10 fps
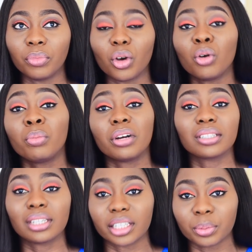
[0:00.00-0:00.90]
your own
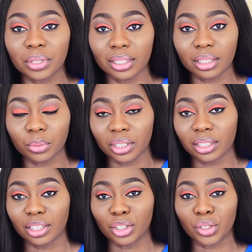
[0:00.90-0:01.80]
personal experiences with
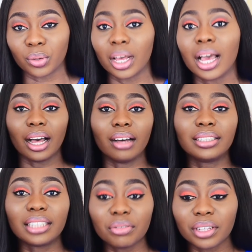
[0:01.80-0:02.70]
this issue.
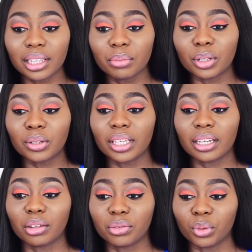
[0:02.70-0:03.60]
I'll definitely be looking
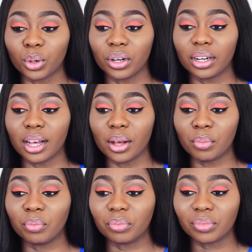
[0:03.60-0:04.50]
out for
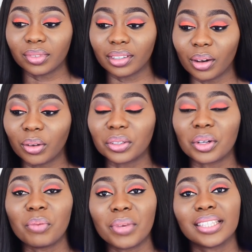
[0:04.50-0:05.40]
all the
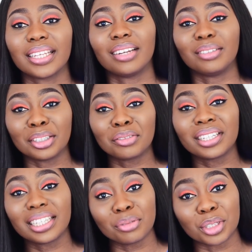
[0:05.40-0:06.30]
comments, and I'll
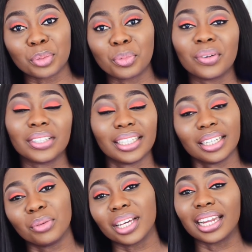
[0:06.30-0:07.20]
definitely respond, and
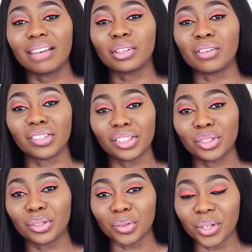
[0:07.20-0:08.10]
then we can have a
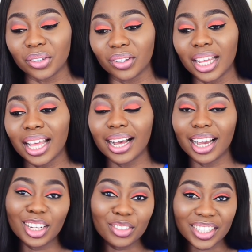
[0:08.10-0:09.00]
conversation going on.
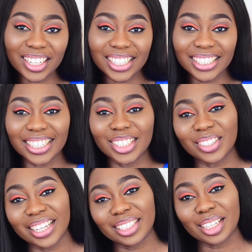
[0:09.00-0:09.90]
I love you guys.
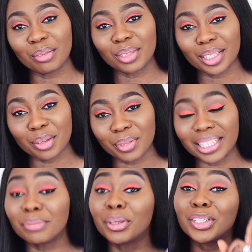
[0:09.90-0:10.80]
Until next time, stay
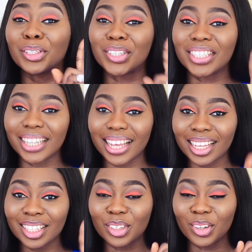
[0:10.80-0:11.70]
blessed. Make sure you
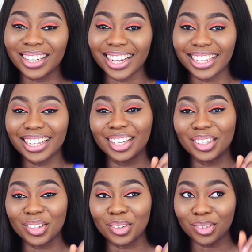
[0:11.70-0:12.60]
share, you like,
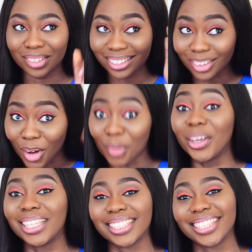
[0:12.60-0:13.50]
and you
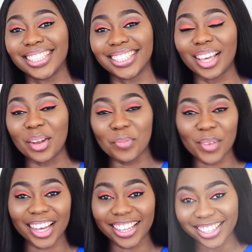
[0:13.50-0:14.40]
comment, as I said.
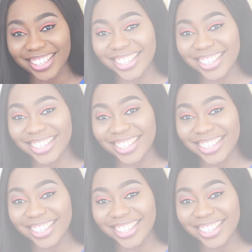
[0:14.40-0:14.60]
Bye.